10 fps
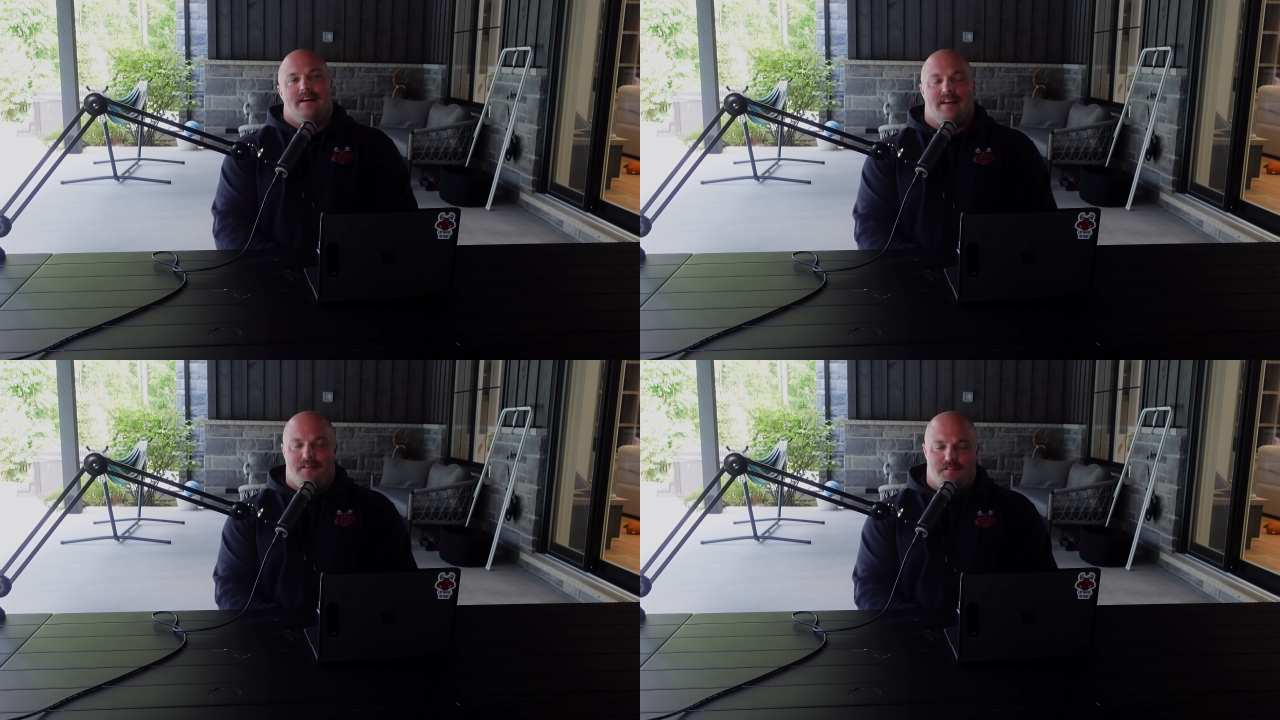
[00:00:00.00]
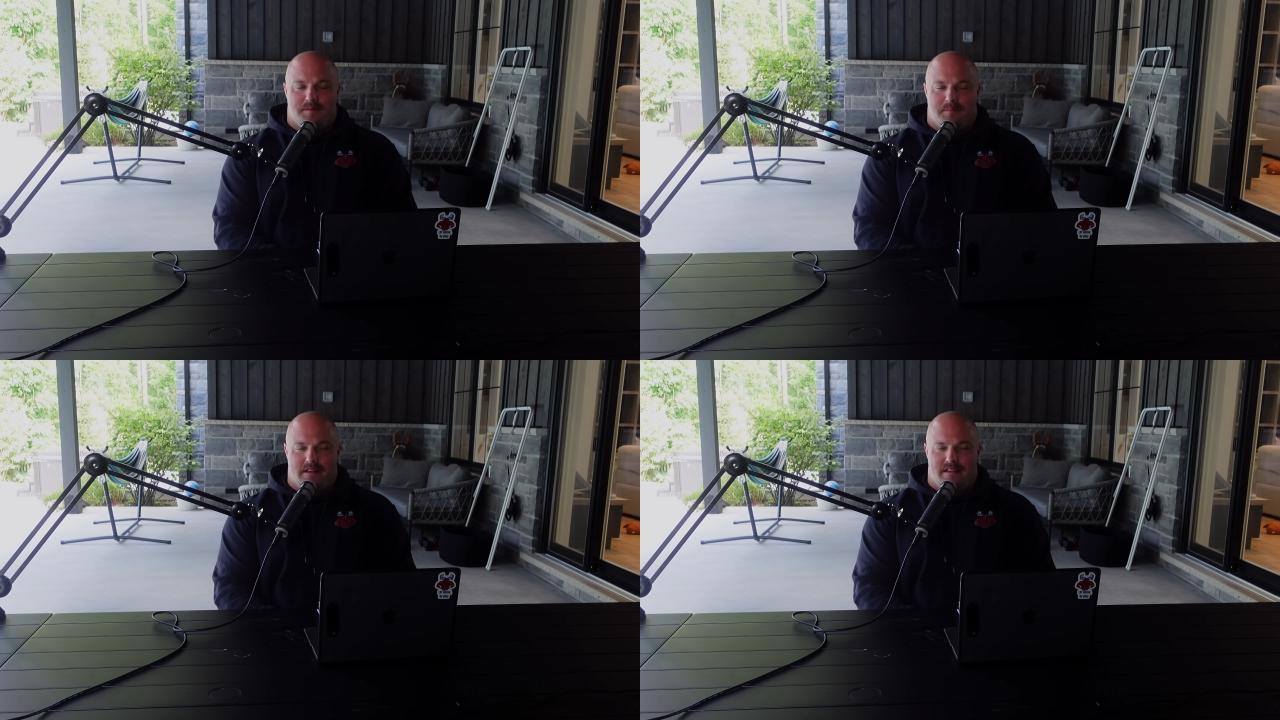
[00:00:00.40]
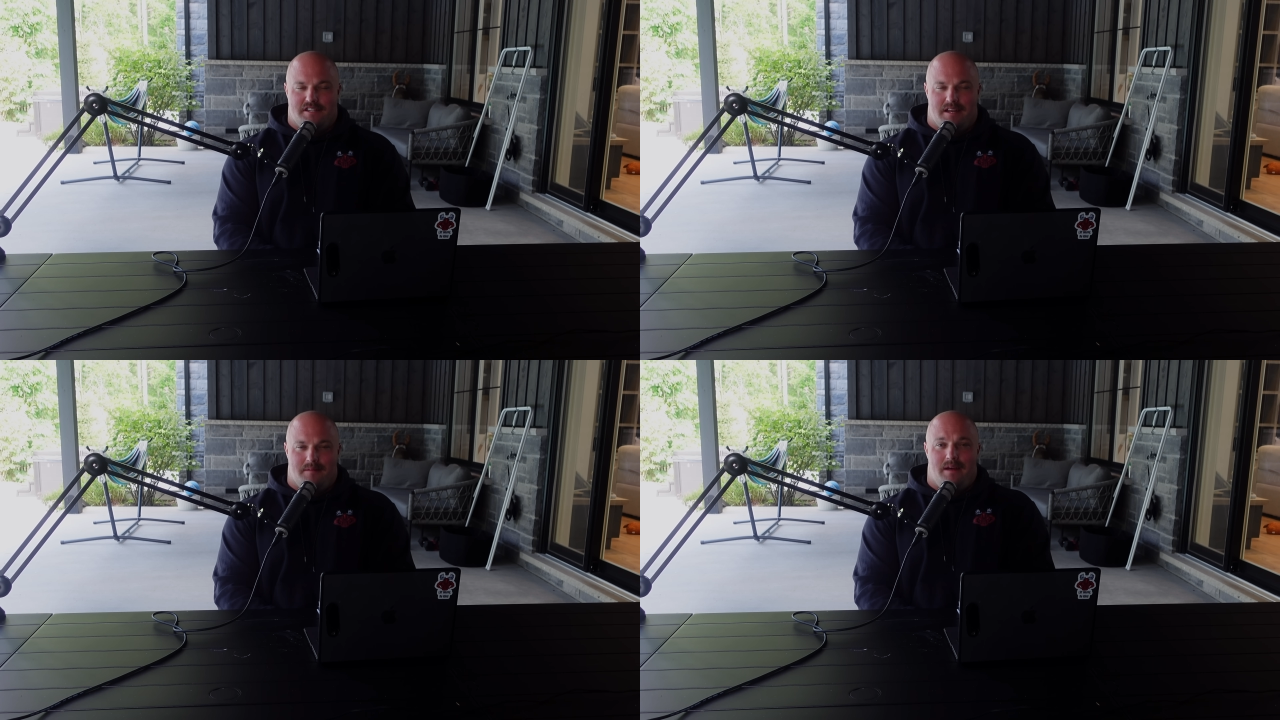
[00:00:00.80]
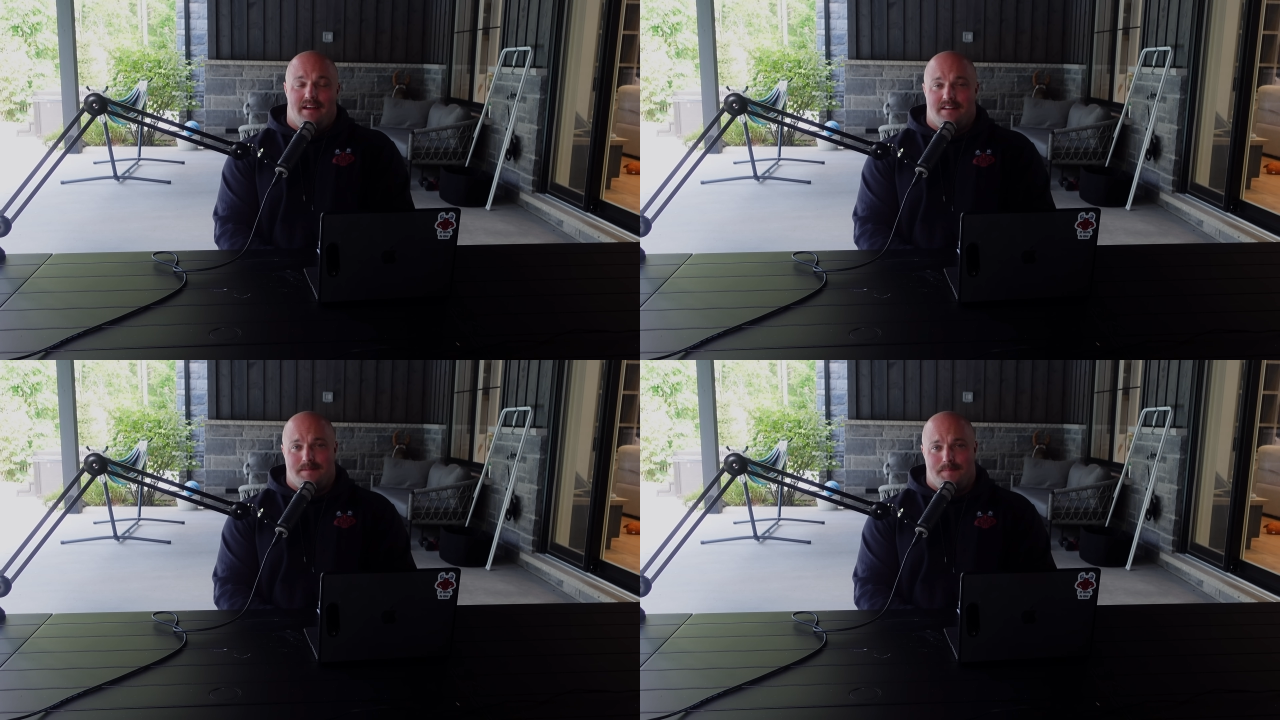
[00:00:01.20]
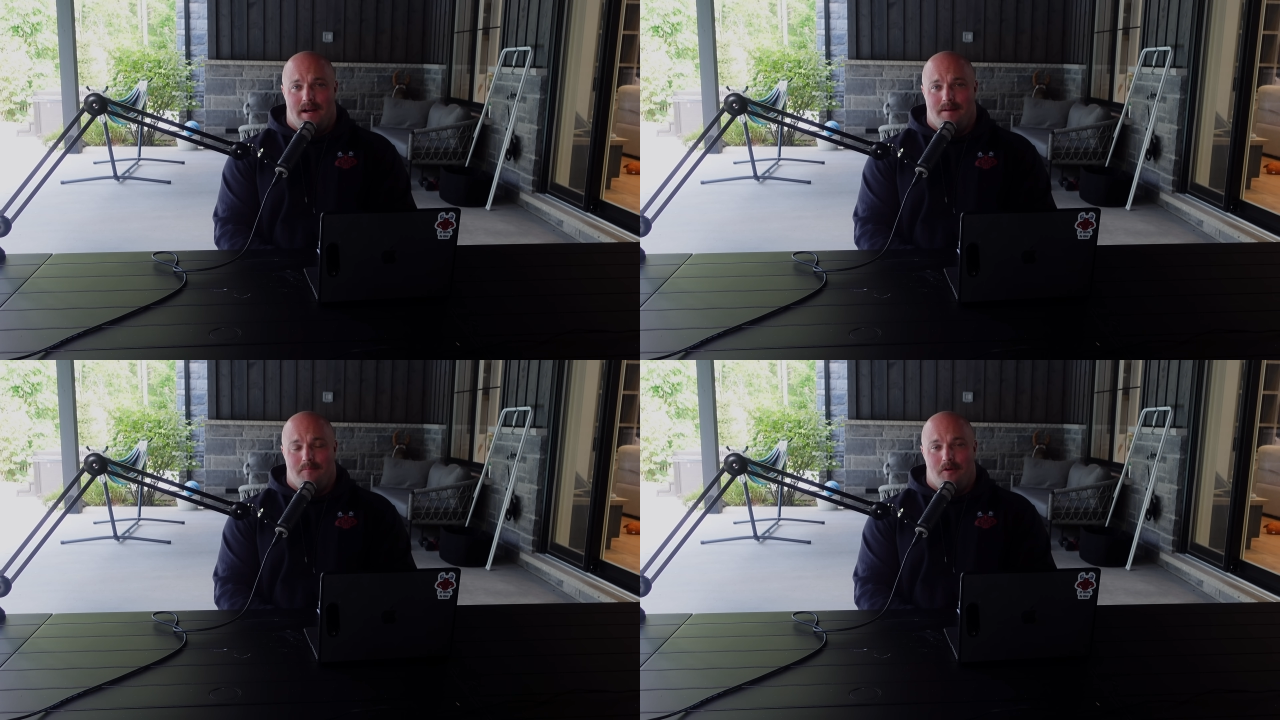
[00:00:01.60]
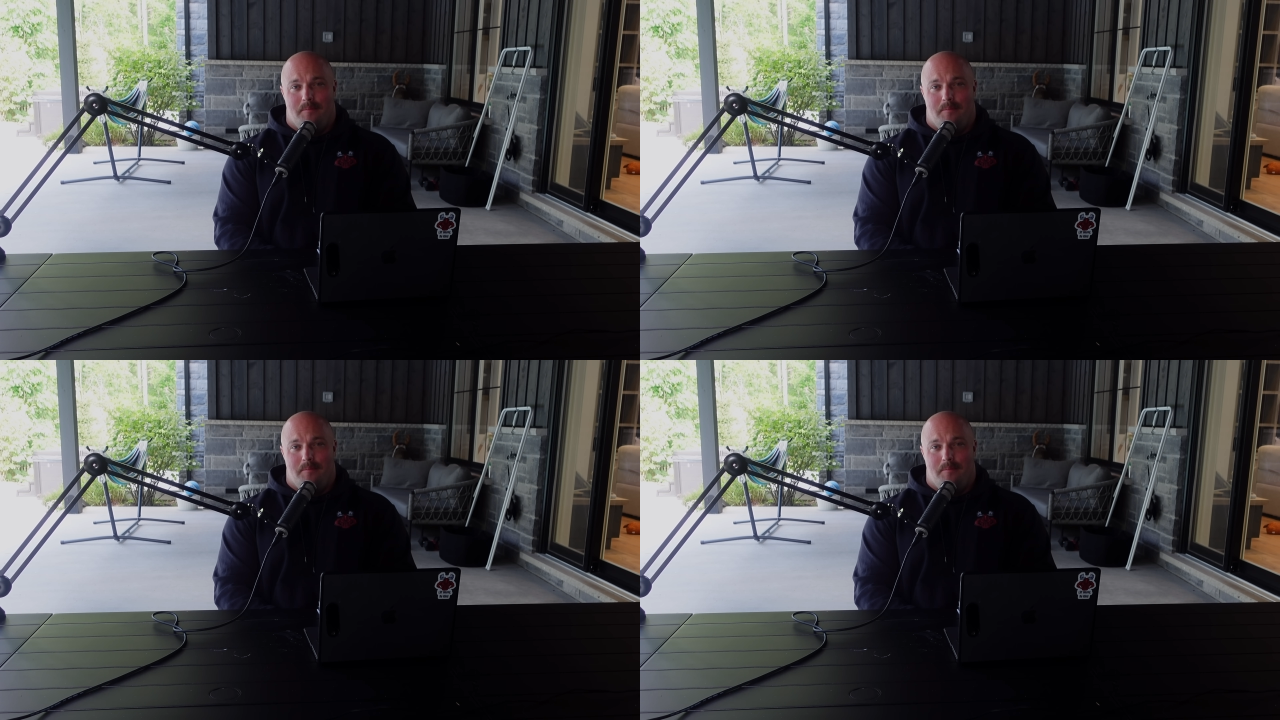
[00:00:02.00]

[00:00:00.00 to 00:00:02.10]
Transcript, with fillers: comfortable in the gym and inspire more